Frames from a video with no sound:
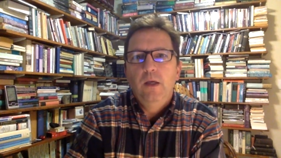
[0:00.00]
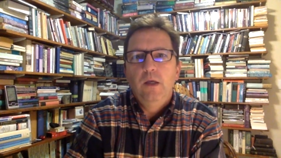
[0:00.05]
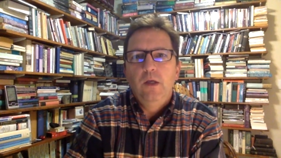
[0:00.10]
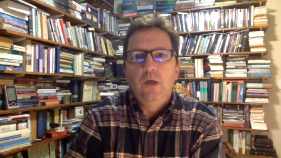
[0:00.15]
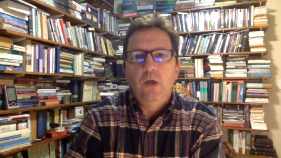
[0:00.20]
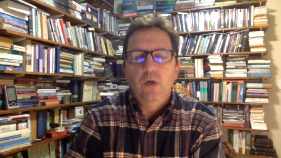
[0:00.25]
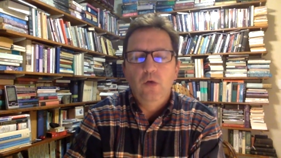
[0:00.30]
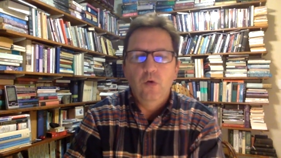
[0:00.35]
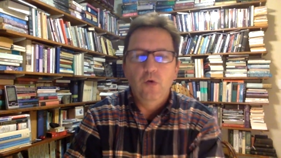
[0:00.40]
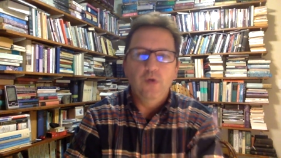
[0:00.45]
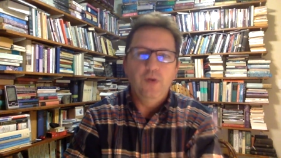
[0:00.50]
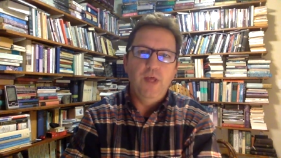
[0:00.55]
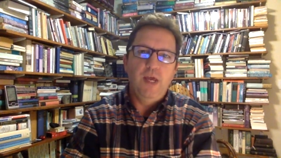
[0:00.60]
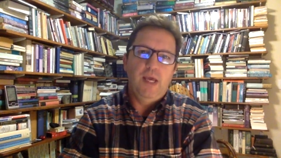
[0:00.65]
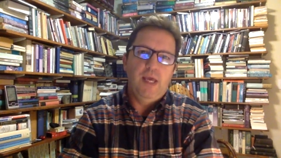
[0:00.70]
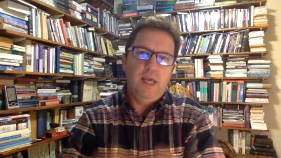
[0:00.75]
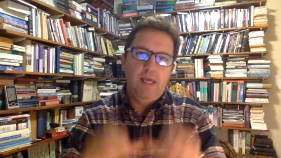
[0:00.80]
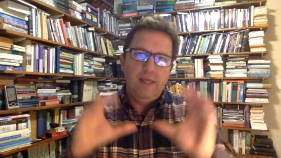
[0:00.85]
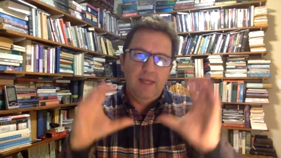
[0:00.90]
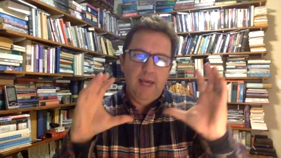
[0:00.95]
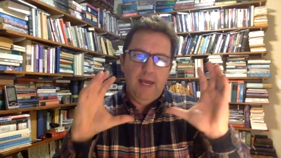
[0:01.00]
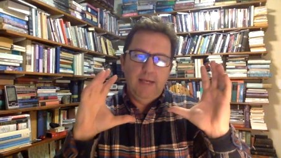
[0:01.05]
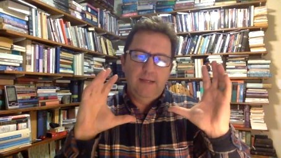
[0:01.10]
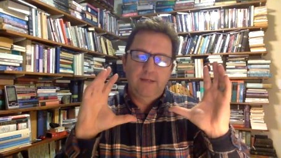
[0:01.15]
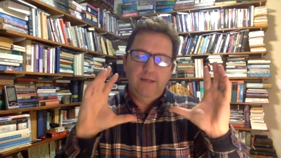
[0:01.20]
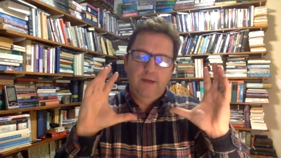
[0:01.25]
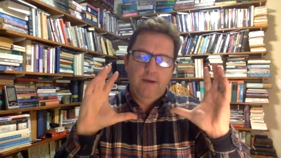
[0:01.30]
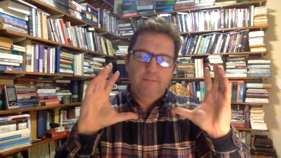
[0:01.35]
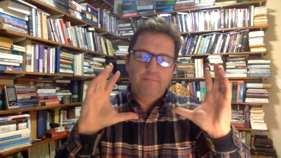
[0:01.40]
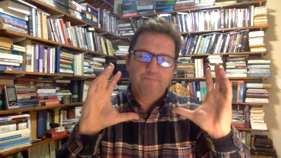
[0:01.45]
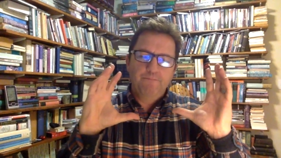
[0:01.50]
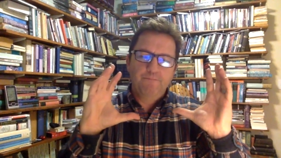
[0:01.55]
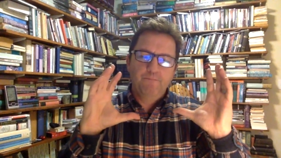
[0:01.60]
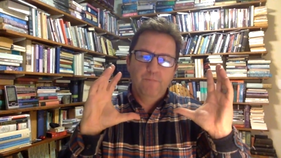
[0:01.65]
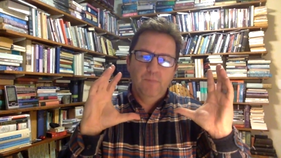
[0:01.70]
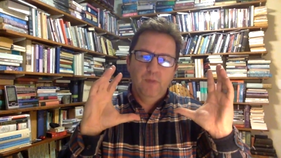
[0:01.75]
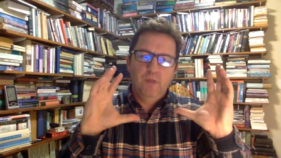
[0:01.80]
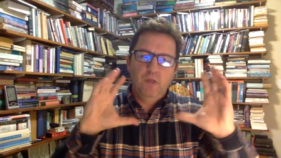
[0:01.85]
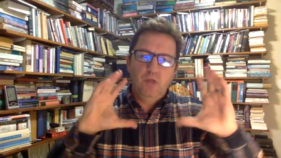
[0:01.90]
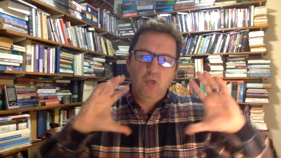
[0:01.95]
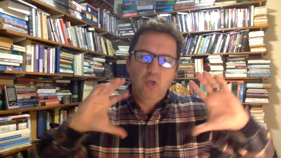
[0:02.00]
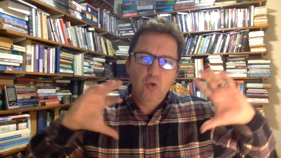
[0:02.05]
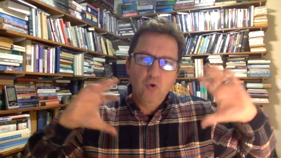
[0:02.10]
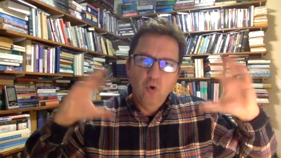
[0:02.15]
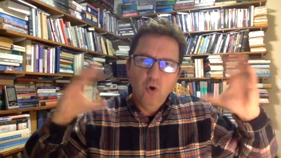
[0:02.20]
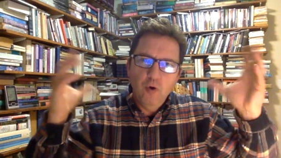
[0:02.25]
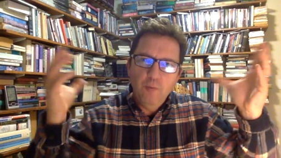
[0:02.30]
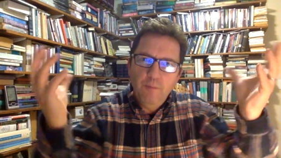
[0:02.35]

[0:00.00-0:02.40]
you're thinking that your